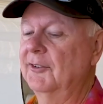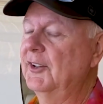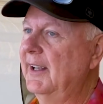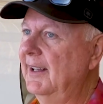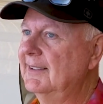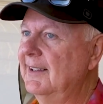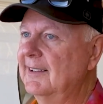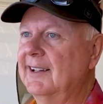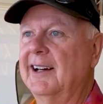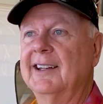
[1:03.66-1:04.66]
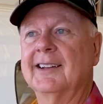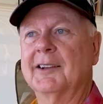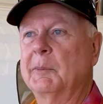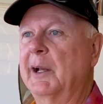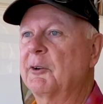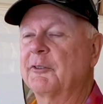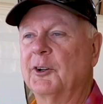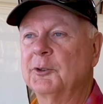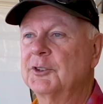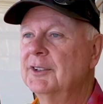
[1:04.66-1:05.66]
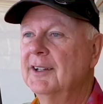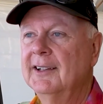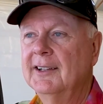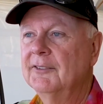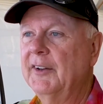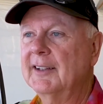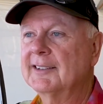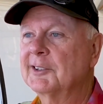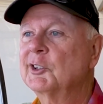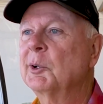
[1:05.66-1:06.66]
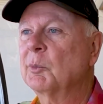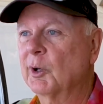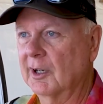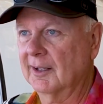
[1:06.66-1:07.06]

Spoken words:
If you can't see the dot, the microphone's facing somewhere